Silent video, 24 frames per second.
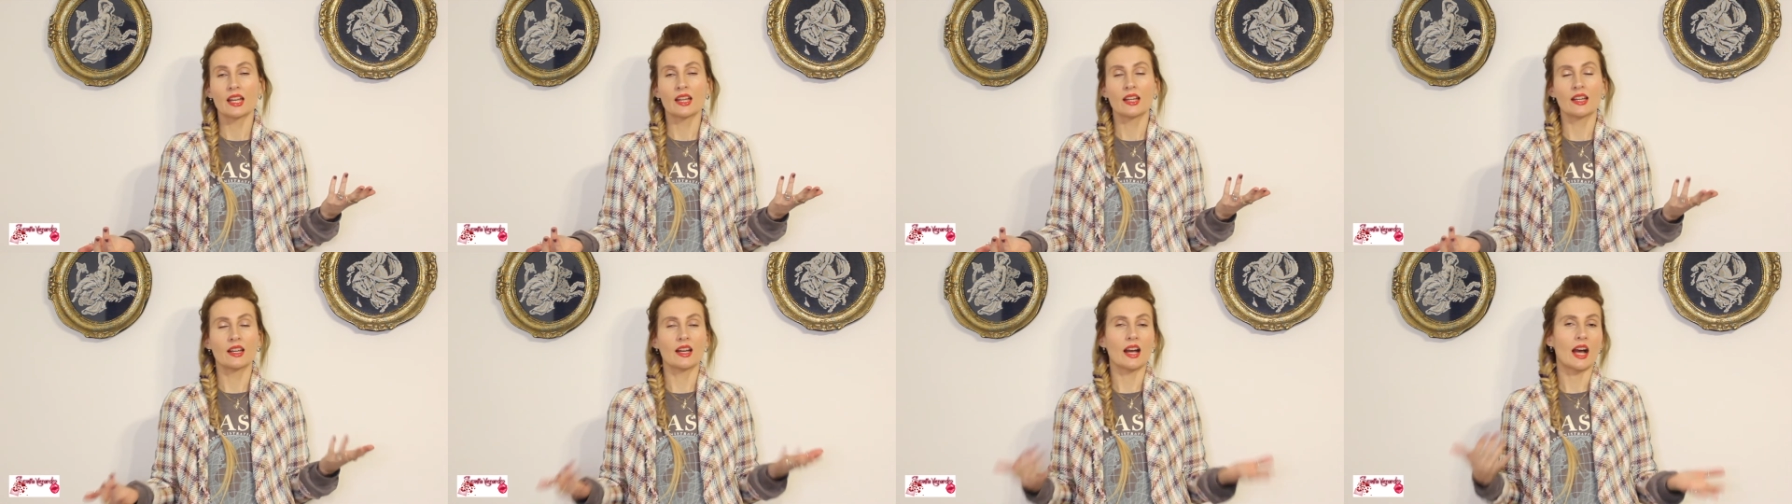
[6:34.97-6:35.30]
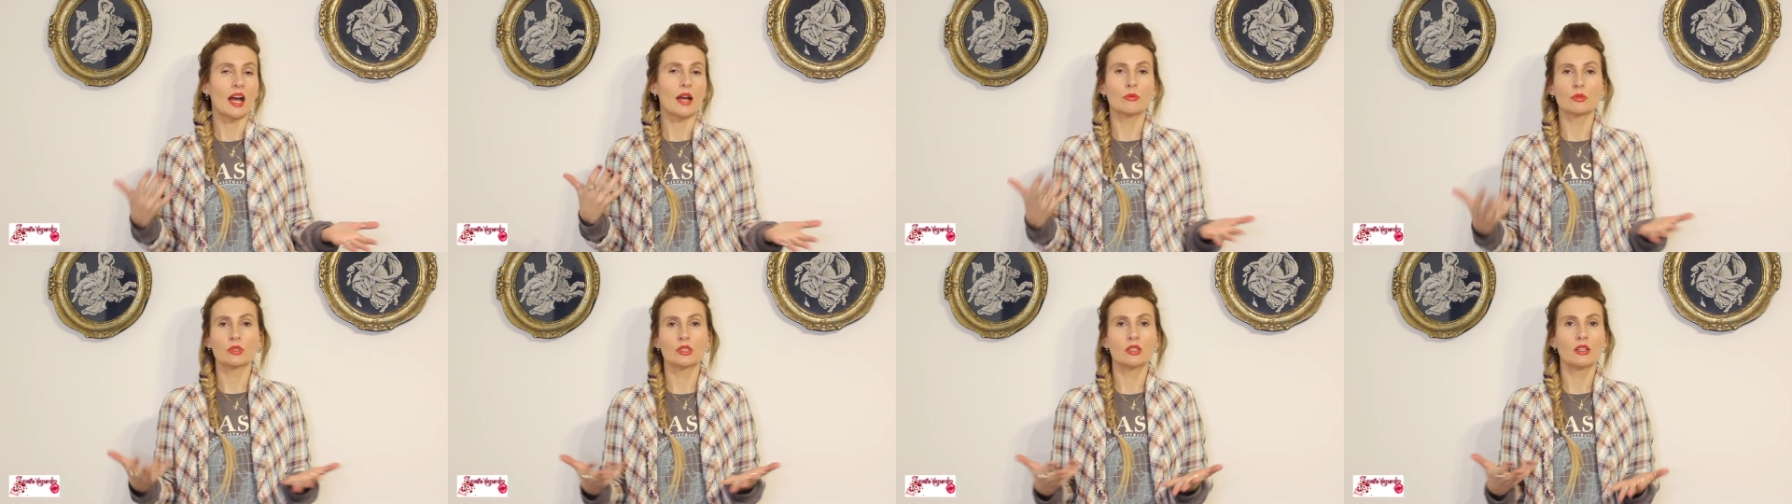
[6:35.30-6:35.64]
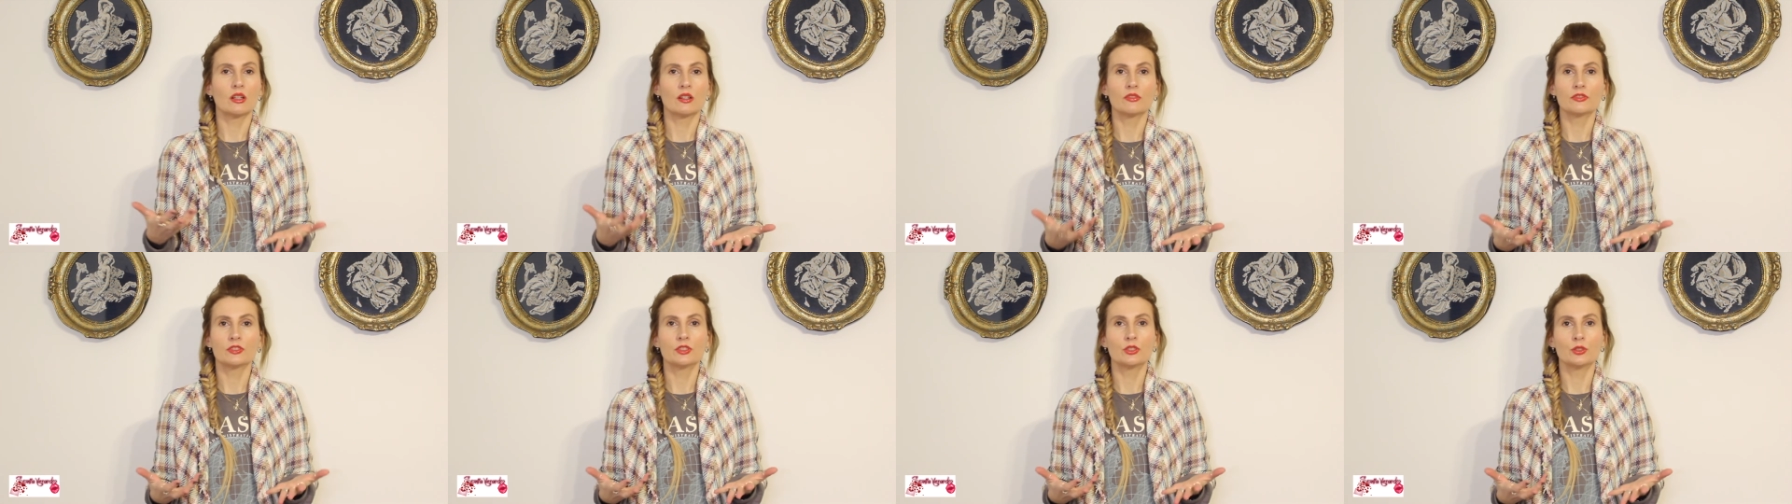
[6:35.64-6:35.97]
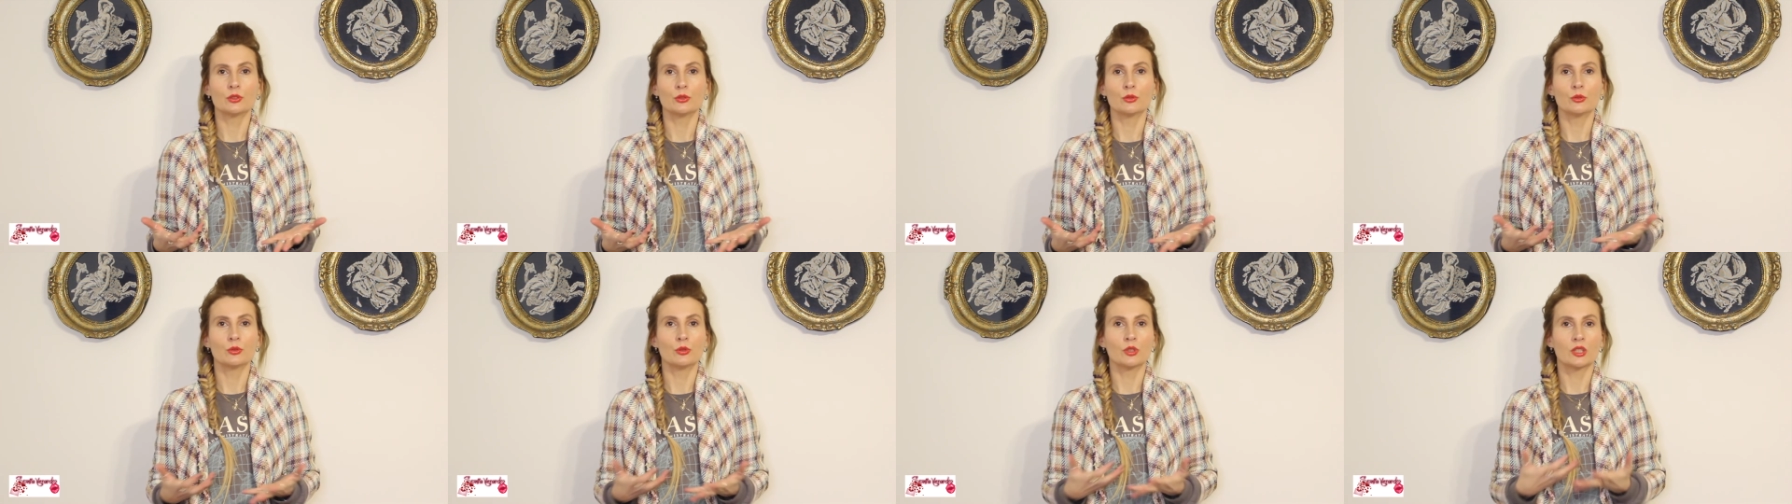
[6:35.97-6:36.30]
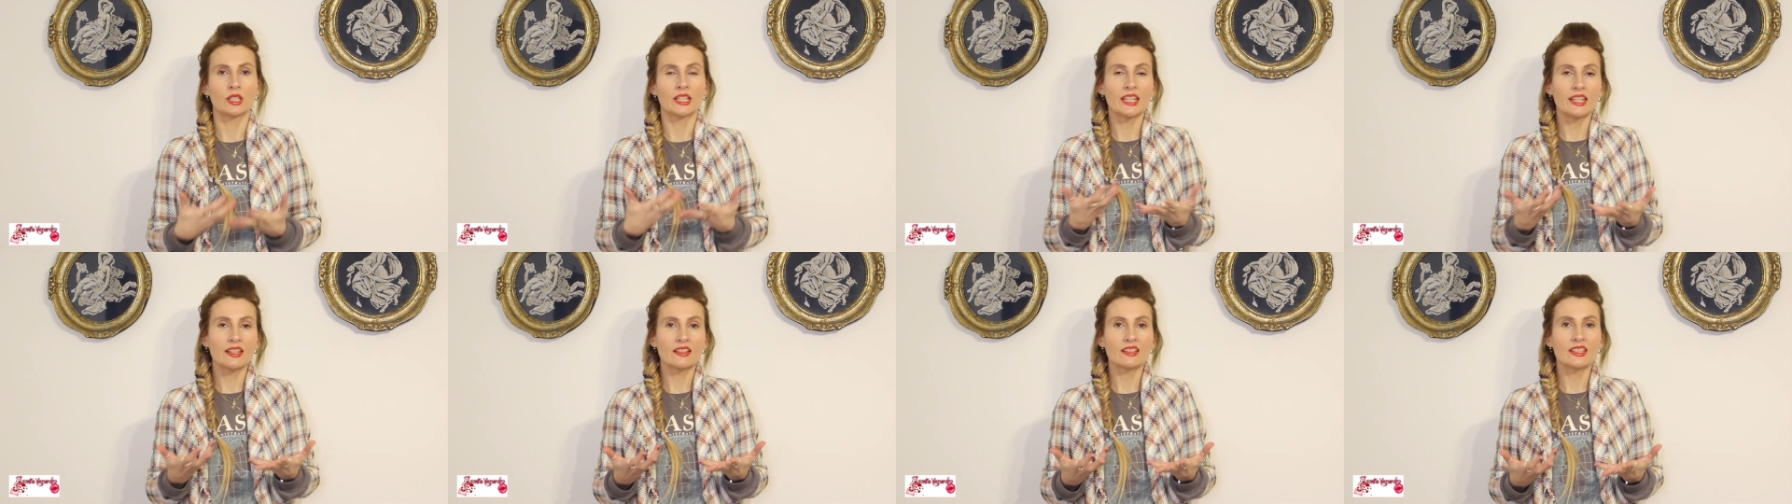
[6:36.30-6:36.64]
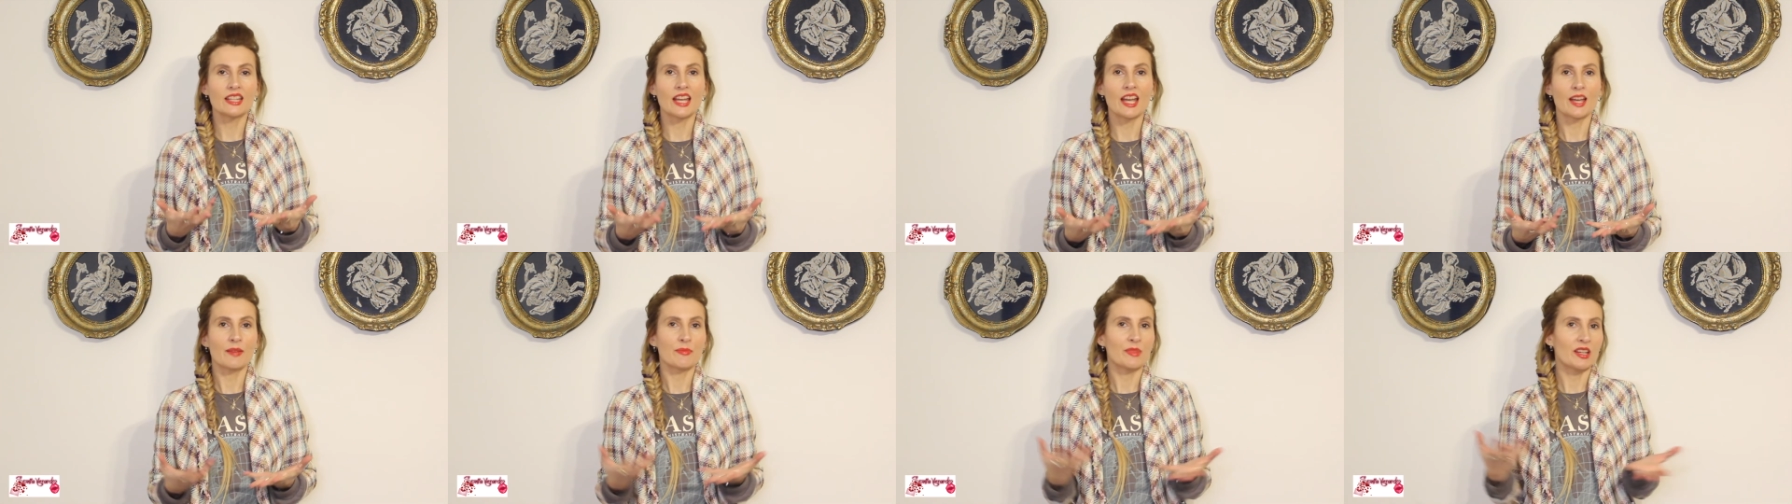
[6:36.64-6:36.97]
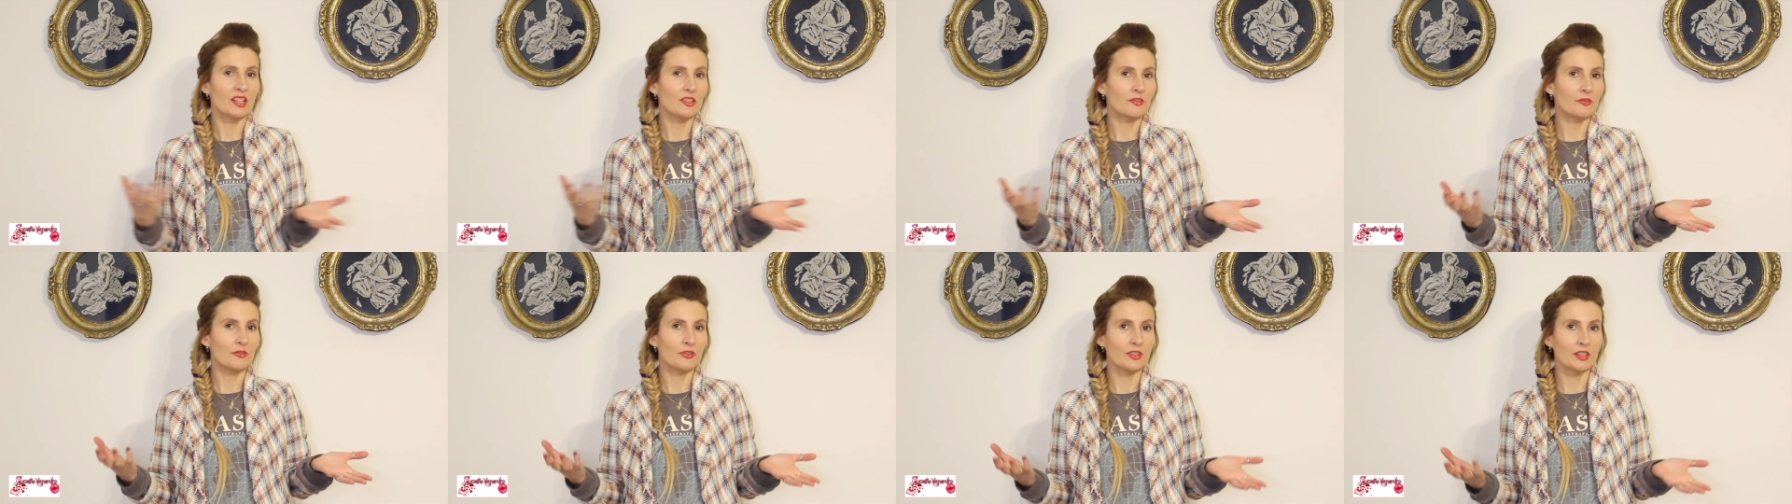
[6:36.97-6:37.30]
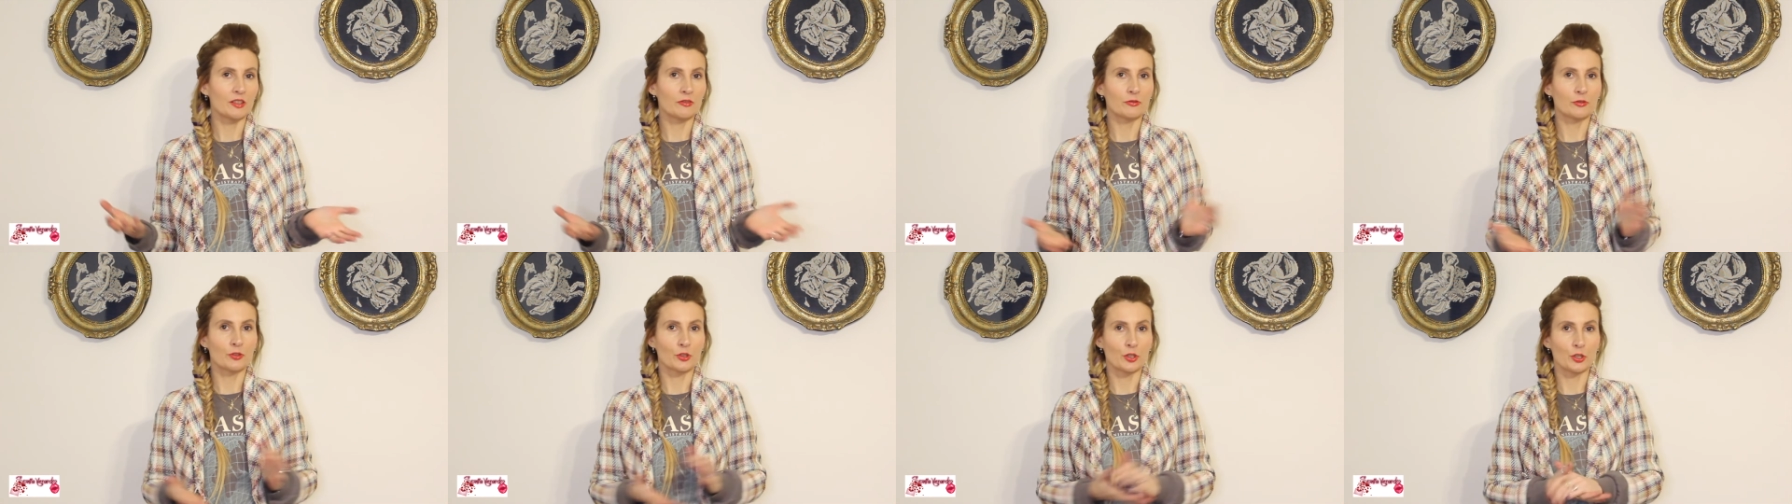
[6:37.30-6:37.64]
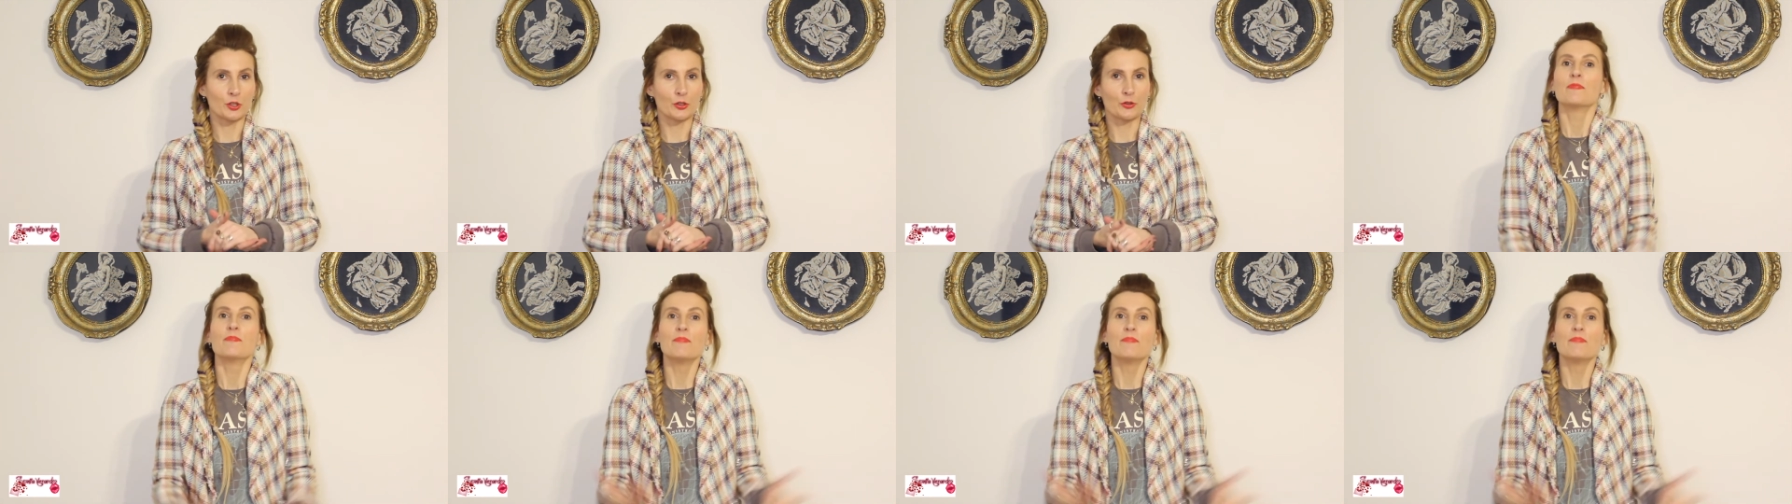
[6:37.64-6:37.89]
I would love to hear them and film for you.